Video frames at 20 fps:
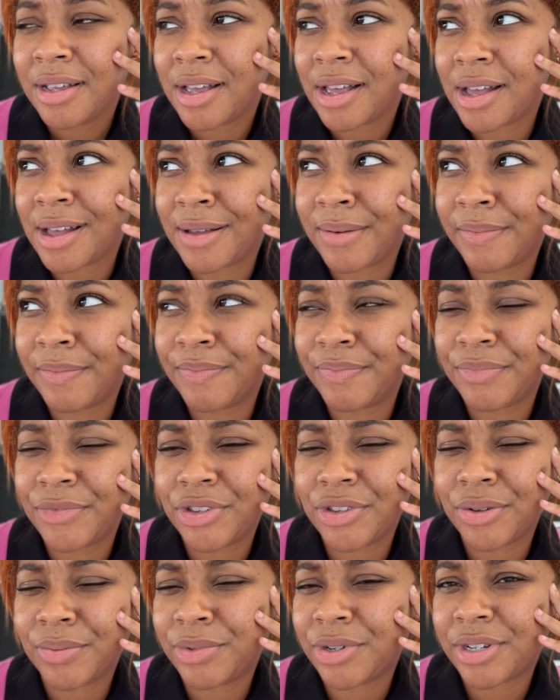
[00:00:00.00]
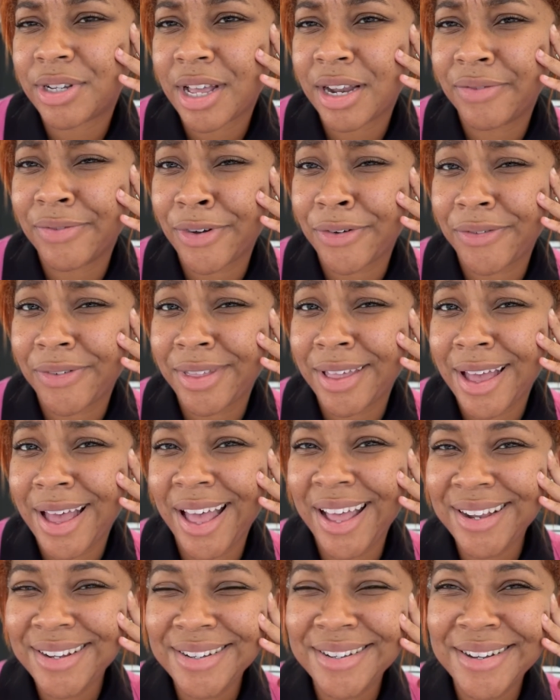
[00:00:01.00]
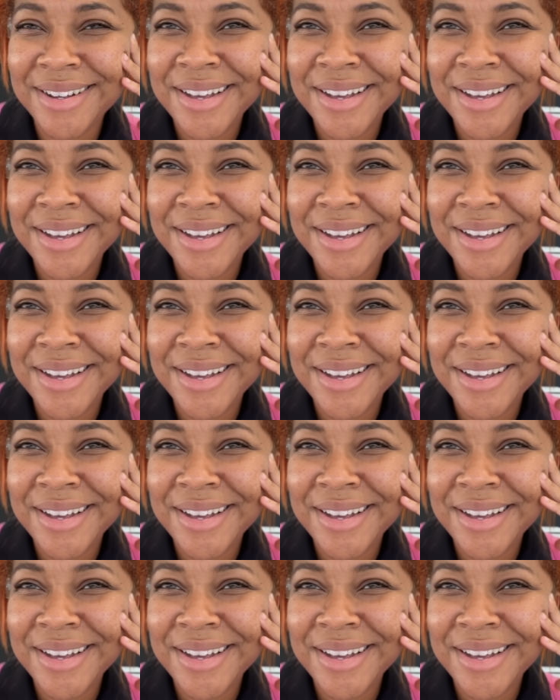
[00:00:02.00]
Um, so I'm just kind of over that.